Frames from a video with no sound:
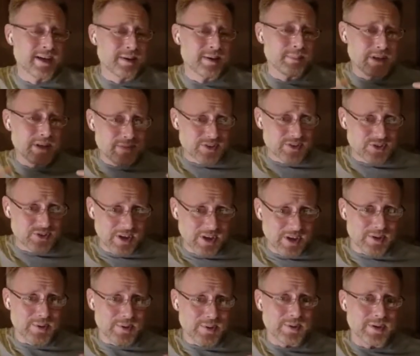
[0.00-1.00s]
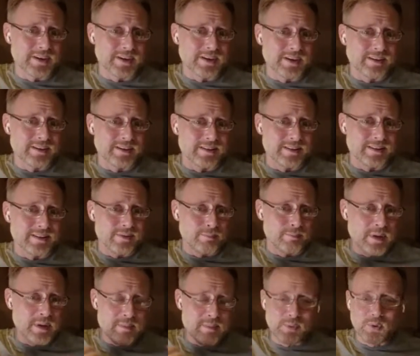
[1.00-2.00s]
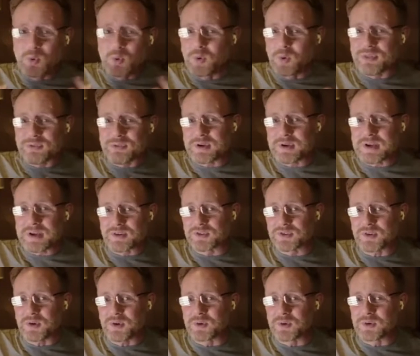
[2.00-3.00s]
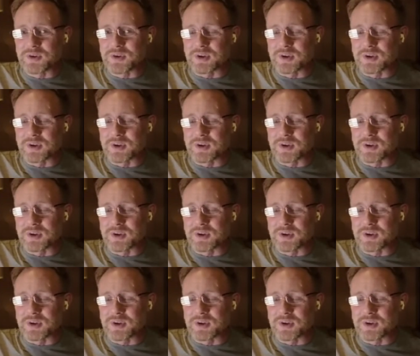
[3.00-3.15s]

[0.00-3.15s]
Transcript: But even so, people who are 3 years old